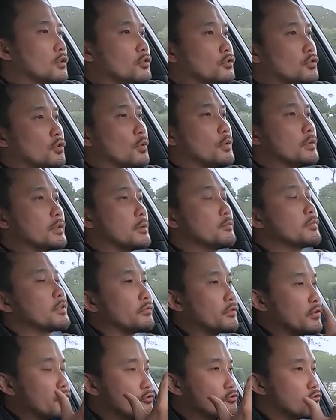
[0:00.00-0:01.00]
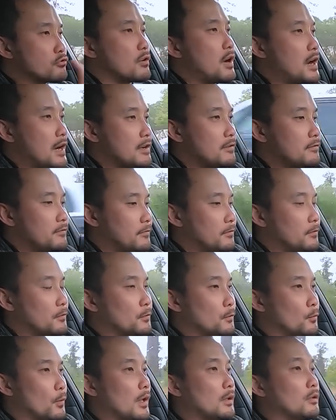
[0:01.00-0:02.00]
So in terms of the drive,
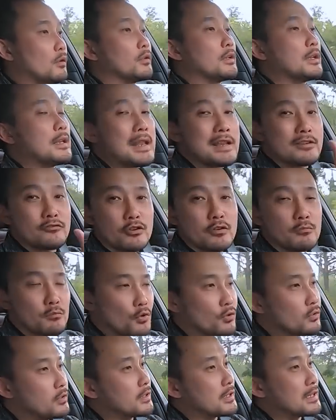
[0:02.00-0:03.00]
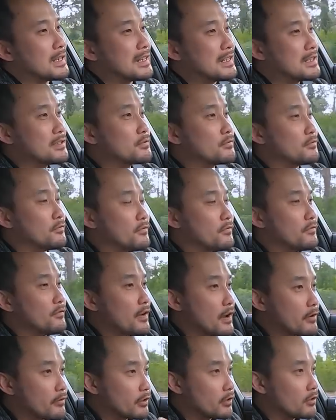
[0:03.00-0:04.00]
well, on electric mode, it is
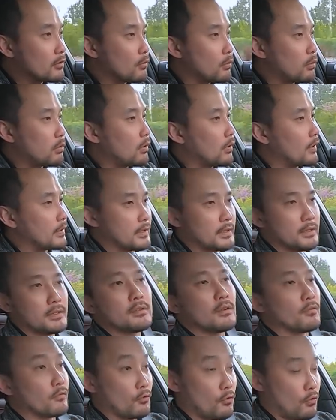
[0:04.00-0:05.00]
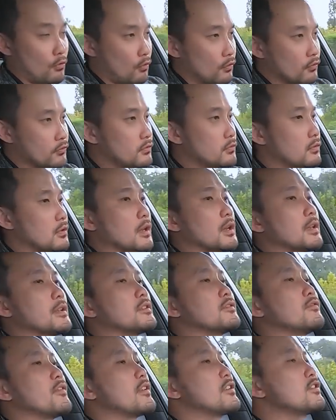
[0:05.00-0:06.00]
very quiet, of course,
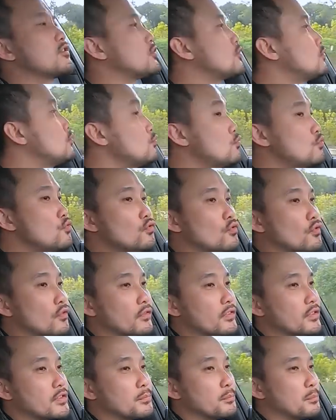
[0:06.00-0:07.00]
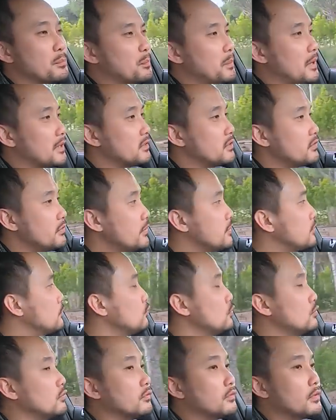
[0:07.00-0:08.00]
and it's very smooth. It's buttery
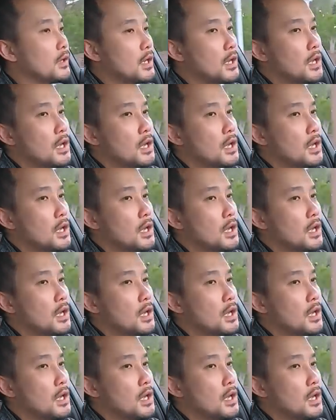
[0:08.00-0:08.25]
smooth.